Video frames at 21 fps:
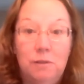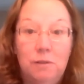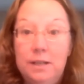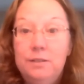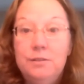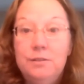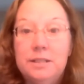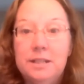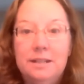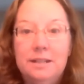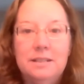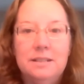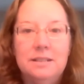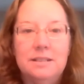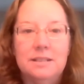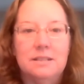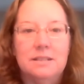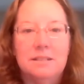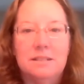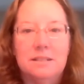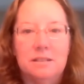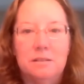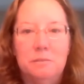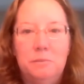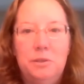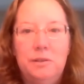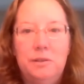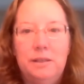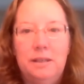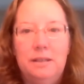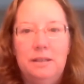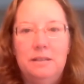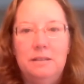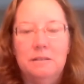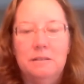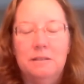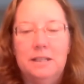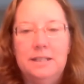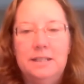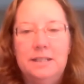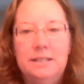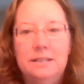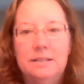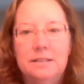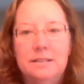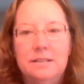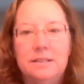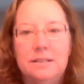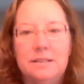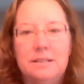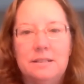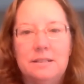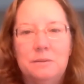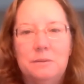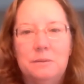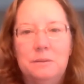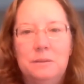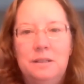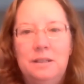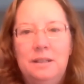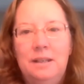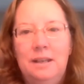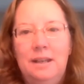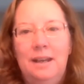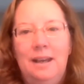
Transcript: write your sentences to communicate your ideas. So